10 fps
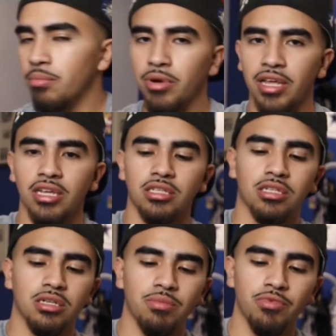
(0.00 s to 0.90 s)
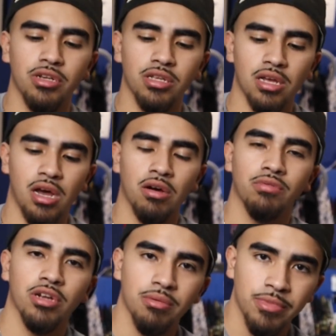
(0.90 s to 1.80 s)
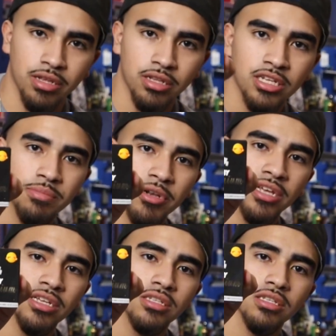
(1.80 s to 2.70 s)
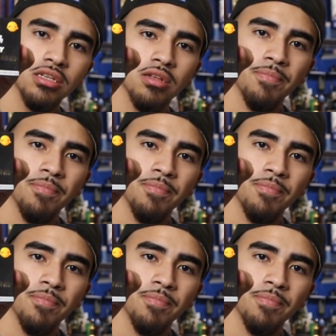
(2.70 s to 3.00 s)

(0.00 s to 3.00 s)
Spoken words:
blades to come with it. I would recommend these blades.